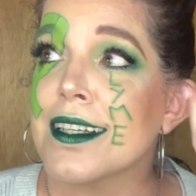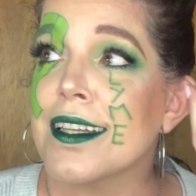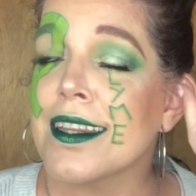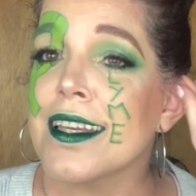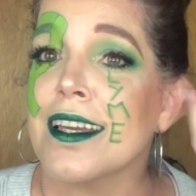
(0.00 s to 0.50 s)

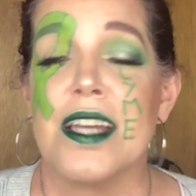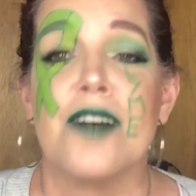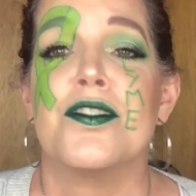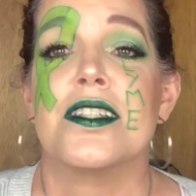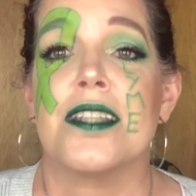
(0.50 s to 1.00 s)
the
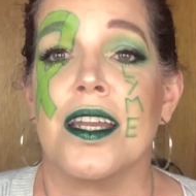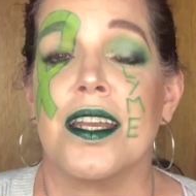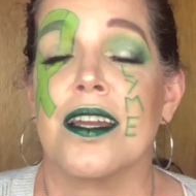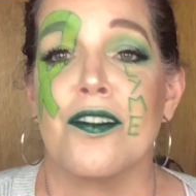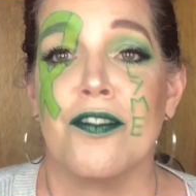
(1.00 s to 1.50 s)

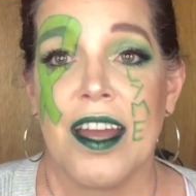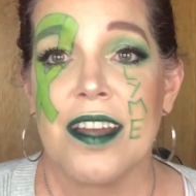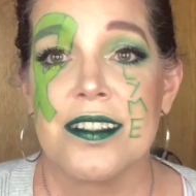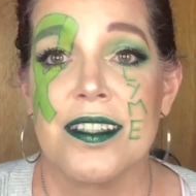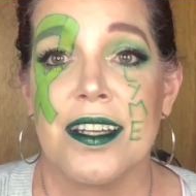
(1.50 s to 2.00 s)
devastating
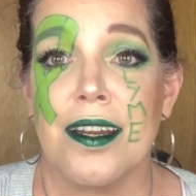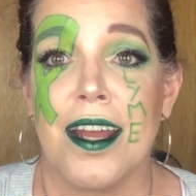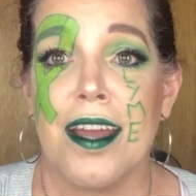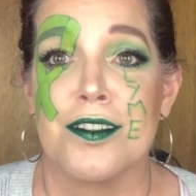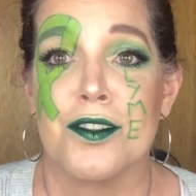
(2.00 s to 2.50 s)
effects that it
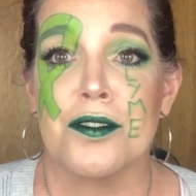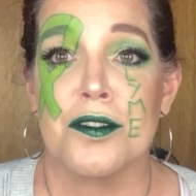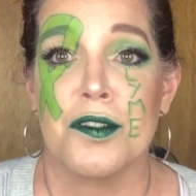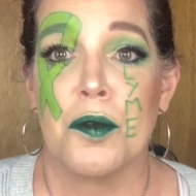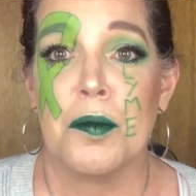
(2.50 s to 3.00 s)
has on
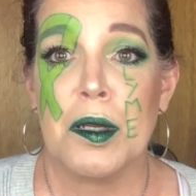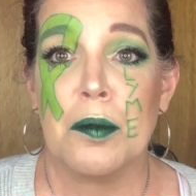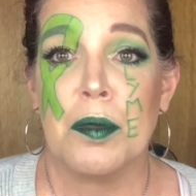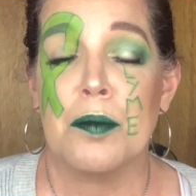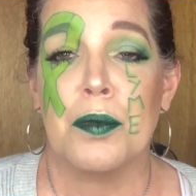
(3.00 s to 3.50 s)
so many
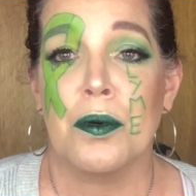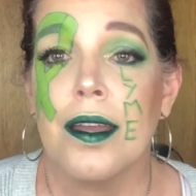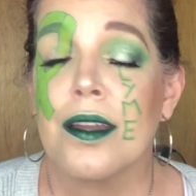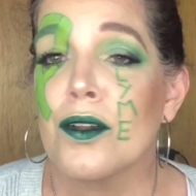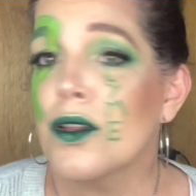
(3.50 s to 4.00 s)
people,
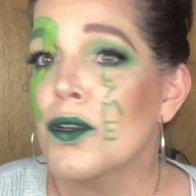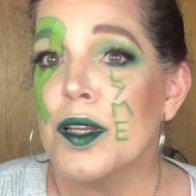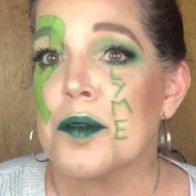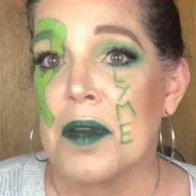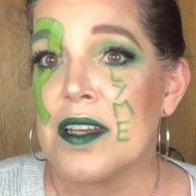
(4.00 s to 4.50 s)

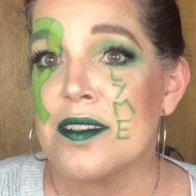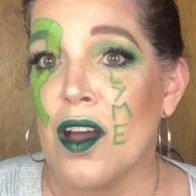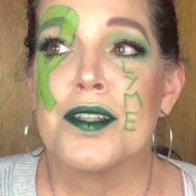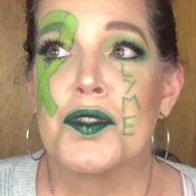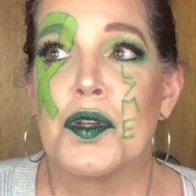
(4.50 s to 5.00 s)
including myself.
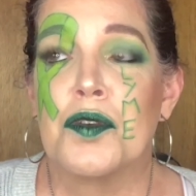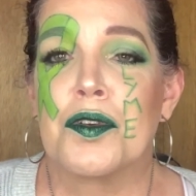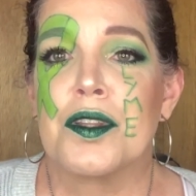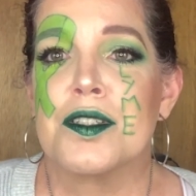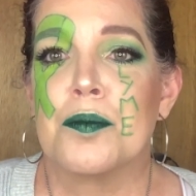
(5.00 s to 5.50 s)
And so for
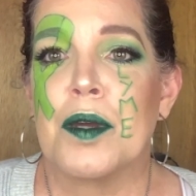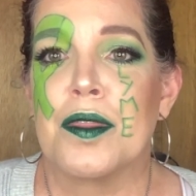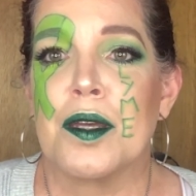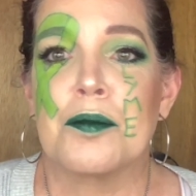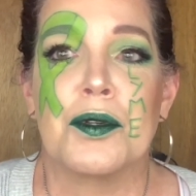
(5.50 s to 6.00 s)
this month,
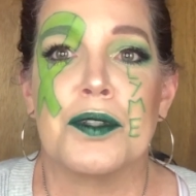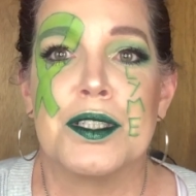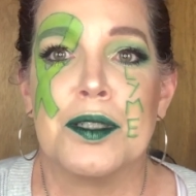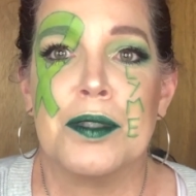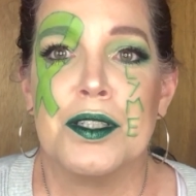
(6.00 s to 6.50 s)
I'm going
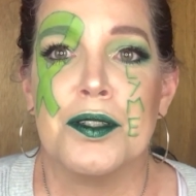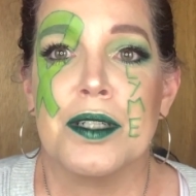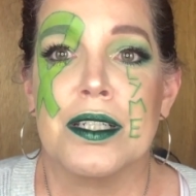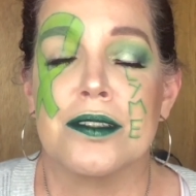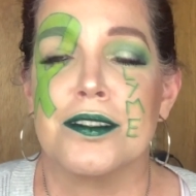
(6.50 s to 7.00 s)
to be
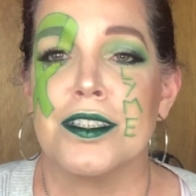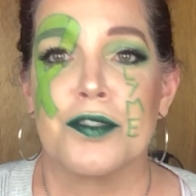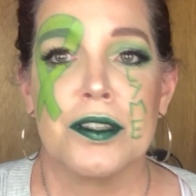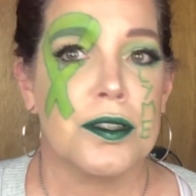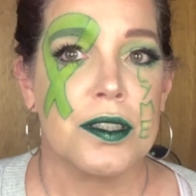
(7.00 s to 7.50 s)
doing
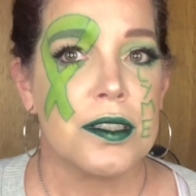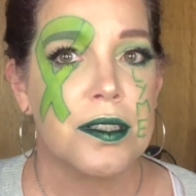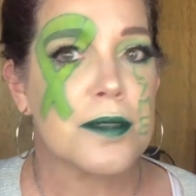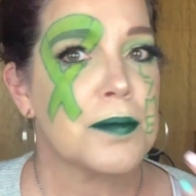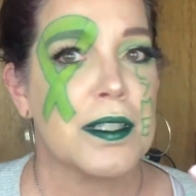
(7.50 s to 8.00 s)
different
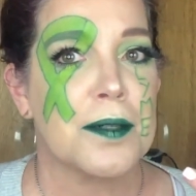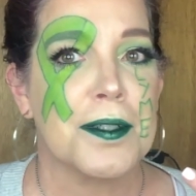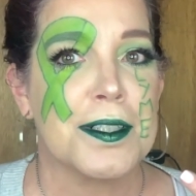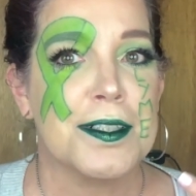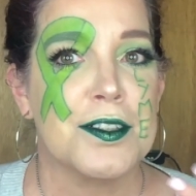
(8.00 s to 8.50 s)
looks, but I
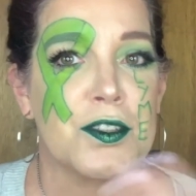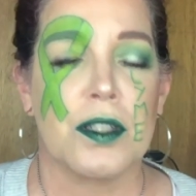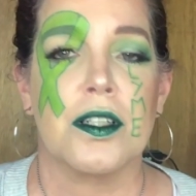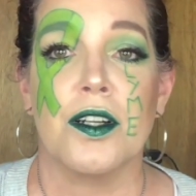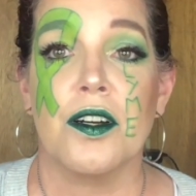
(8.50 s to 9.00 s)
wanted to
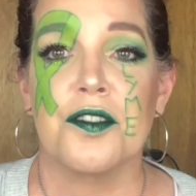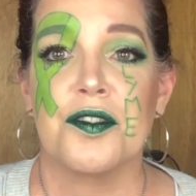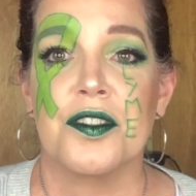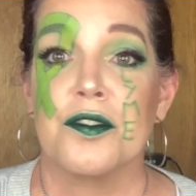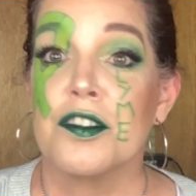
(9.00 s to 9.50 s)
start it off
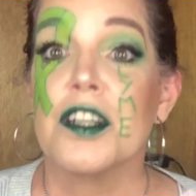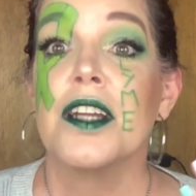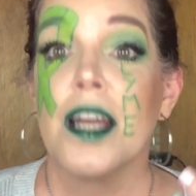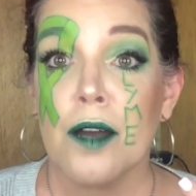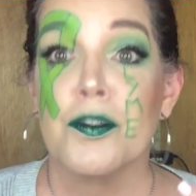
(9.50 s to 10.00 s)
very
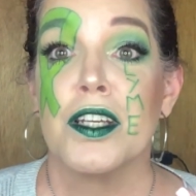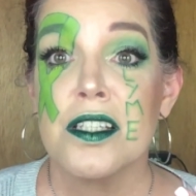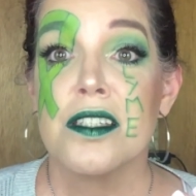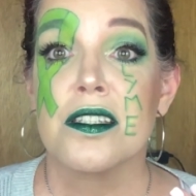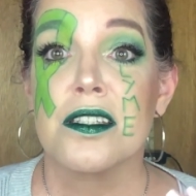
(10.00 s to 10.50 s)

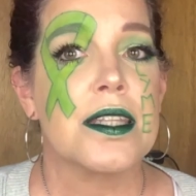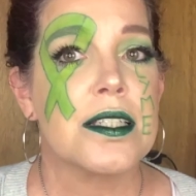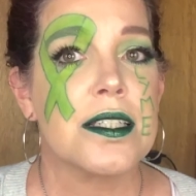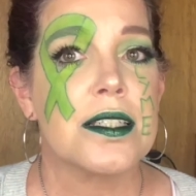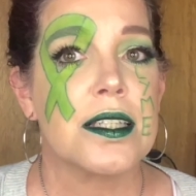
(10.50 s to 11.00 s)
obvious.
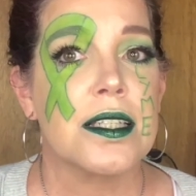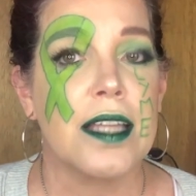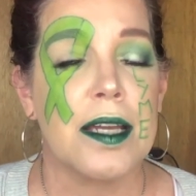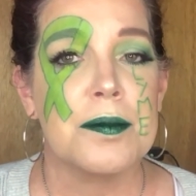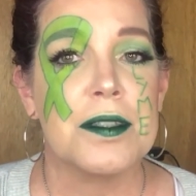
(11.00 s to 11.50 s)
This is the Lyme